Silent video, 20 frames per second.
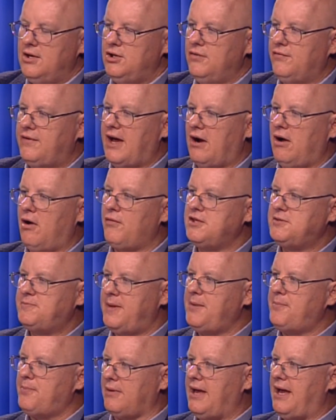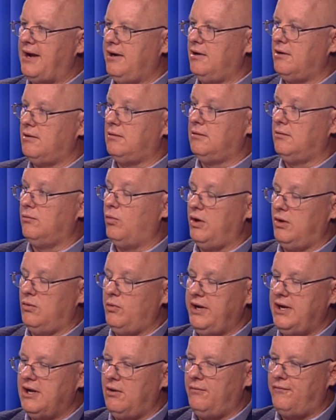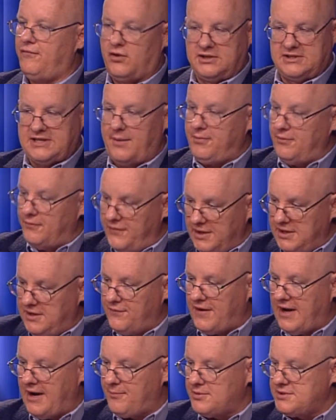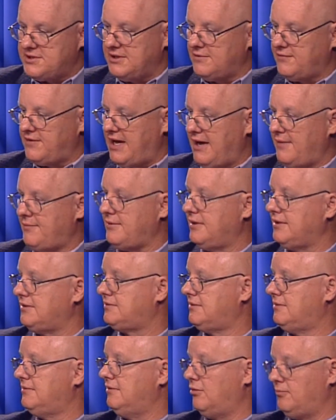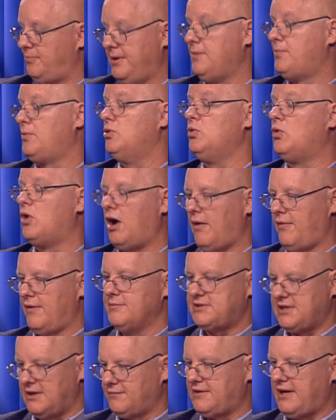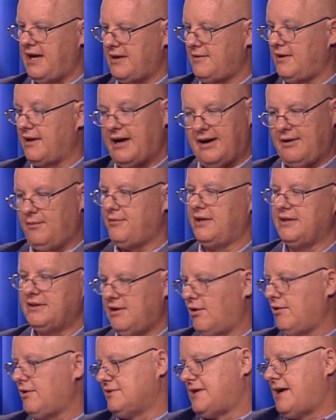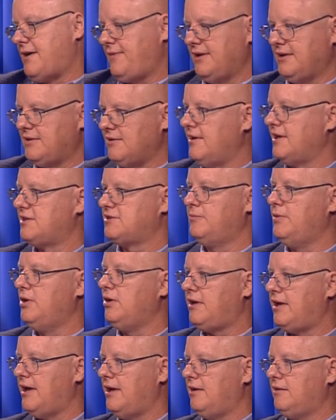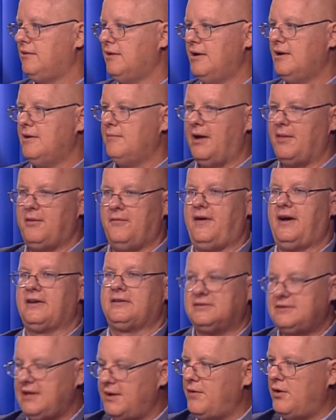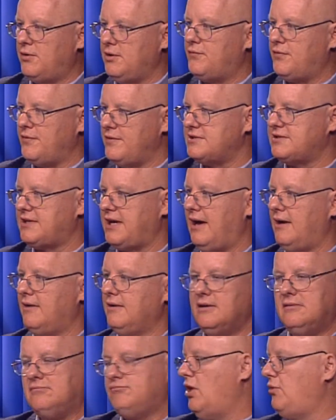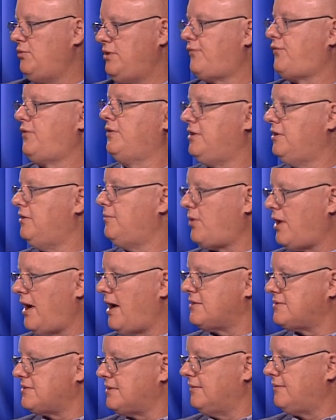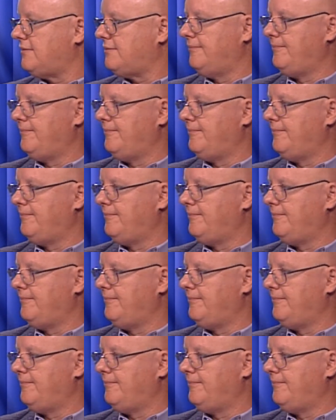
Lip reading: You've got all these people out here. We know, for example, 55% of Catholics, or people who call themselves Catholic, I don't think they are, because I think they're excommunicated by the fact that they voted for this guy. No different than the Protestants.